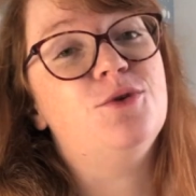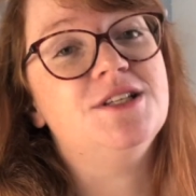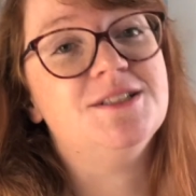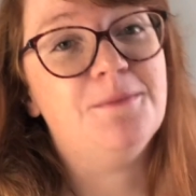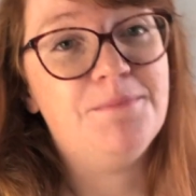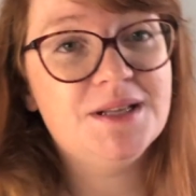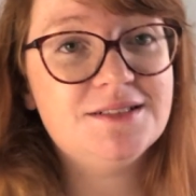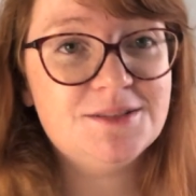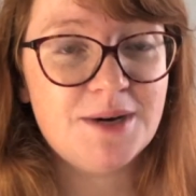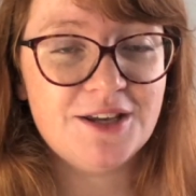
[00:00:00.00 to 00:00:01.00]
wanted to
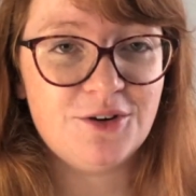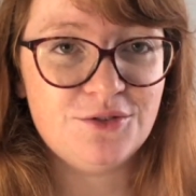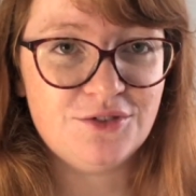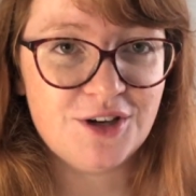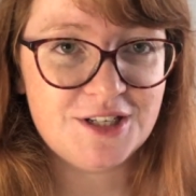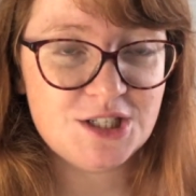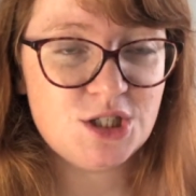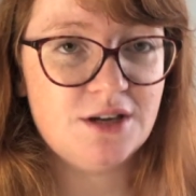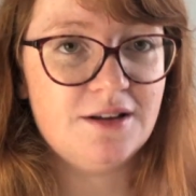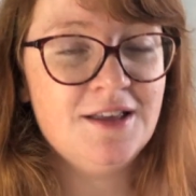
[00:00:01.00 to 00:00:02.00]
build my own
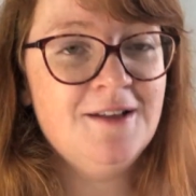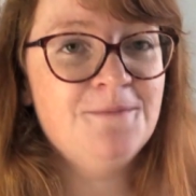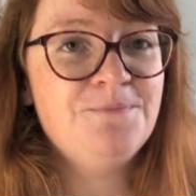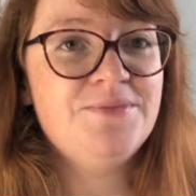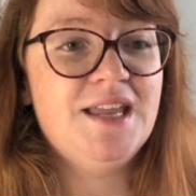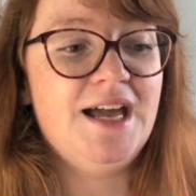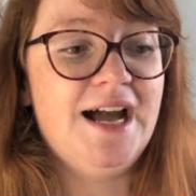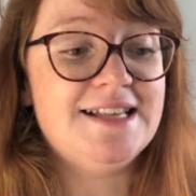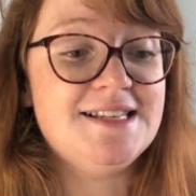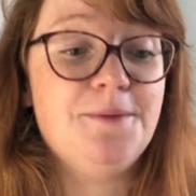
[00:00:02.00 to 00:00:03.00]
furniture,
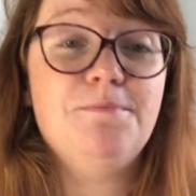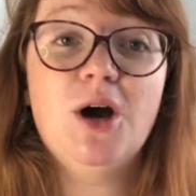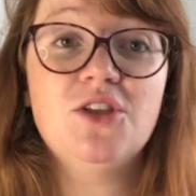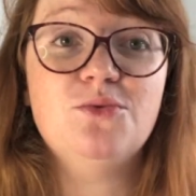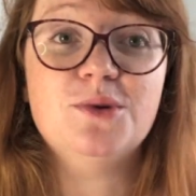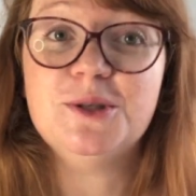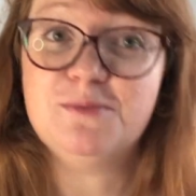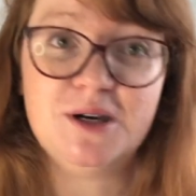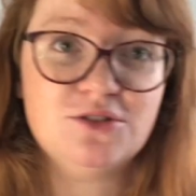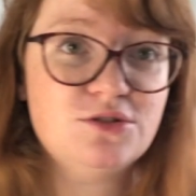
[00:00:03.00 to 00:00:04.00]
as in buy the wood,
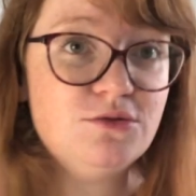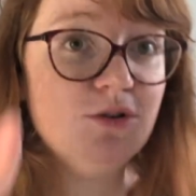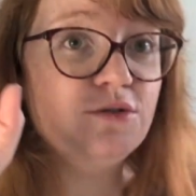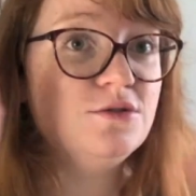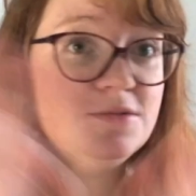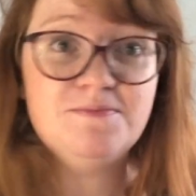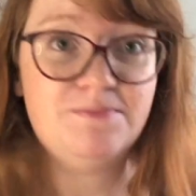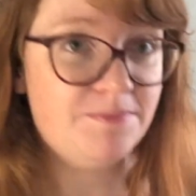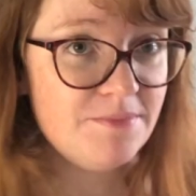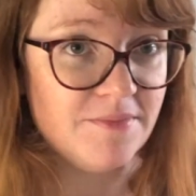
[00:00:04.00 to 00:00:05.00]
buy the screws,
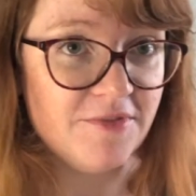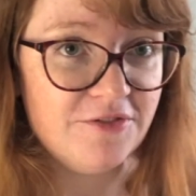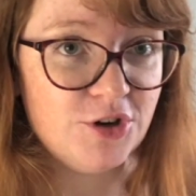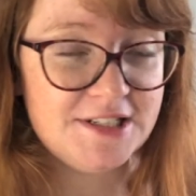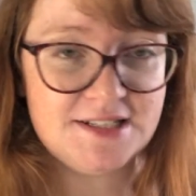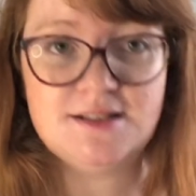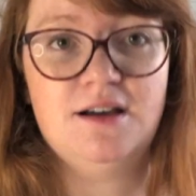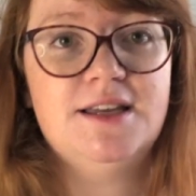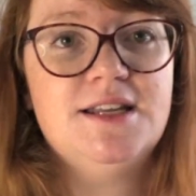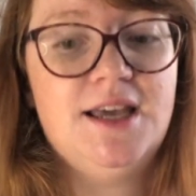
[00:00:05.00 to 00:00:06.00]
fully
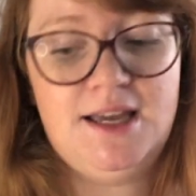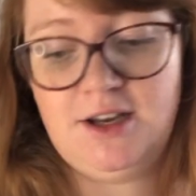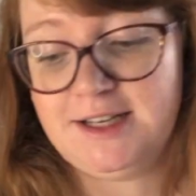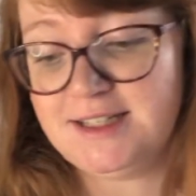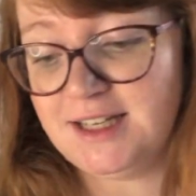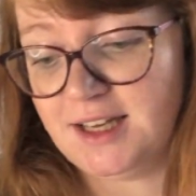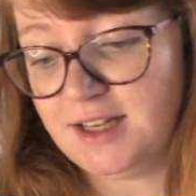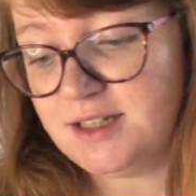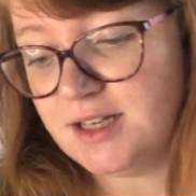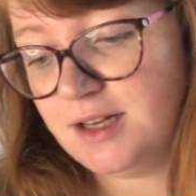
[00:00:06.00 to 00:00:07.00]
design it, and I
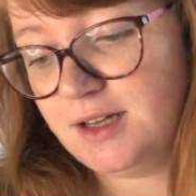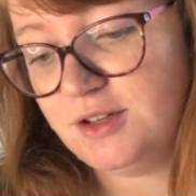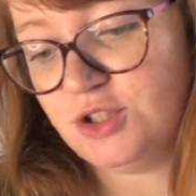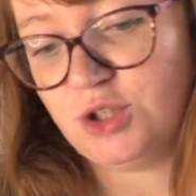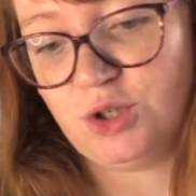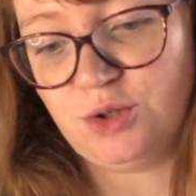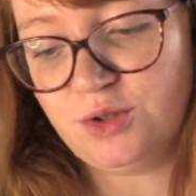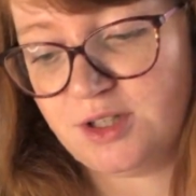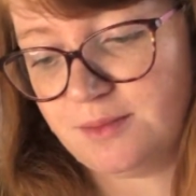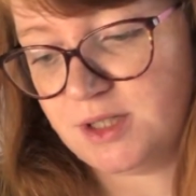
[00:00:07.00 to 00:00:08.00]
did do
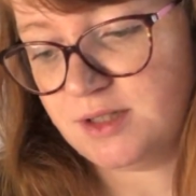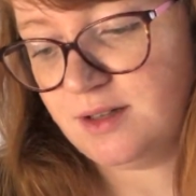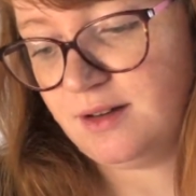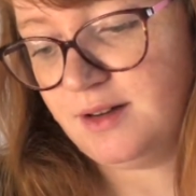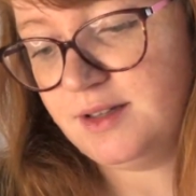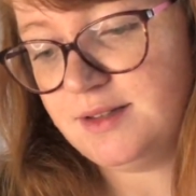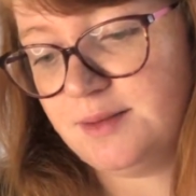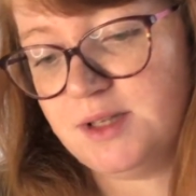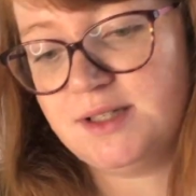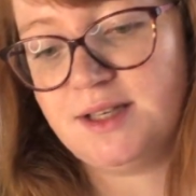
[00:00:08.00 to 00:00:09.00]
some designs.
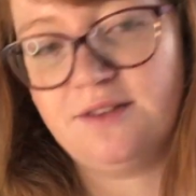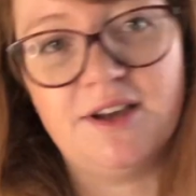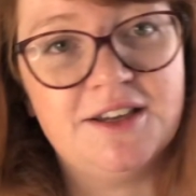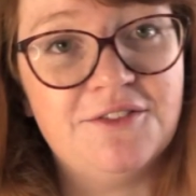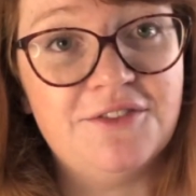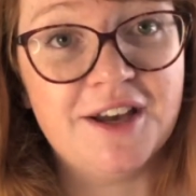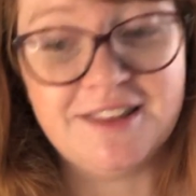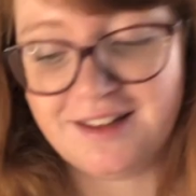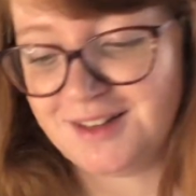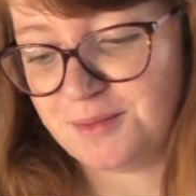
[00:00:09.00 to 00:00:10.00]
Let me see if I can
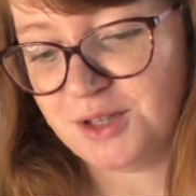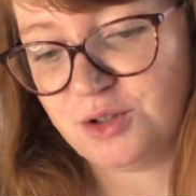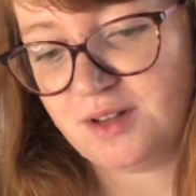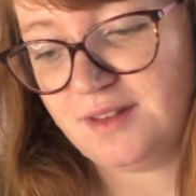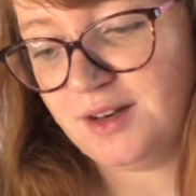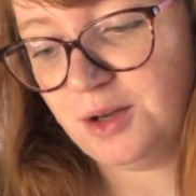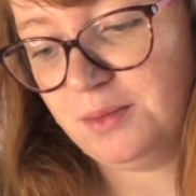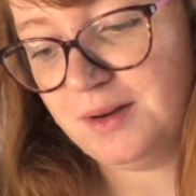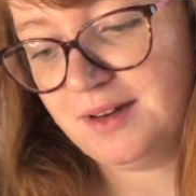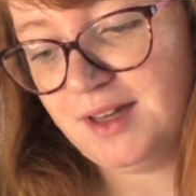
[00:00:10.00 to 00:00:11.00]
find that in my trusty
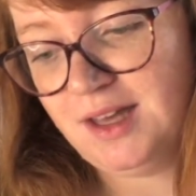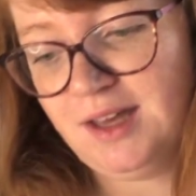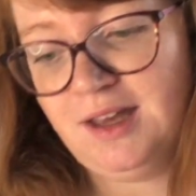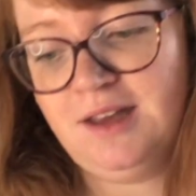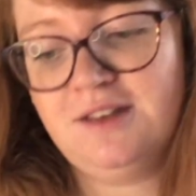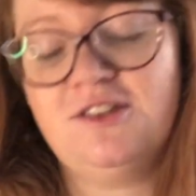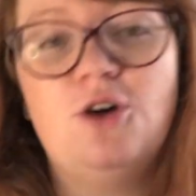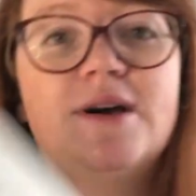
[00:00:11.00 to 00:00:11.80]
notebook. So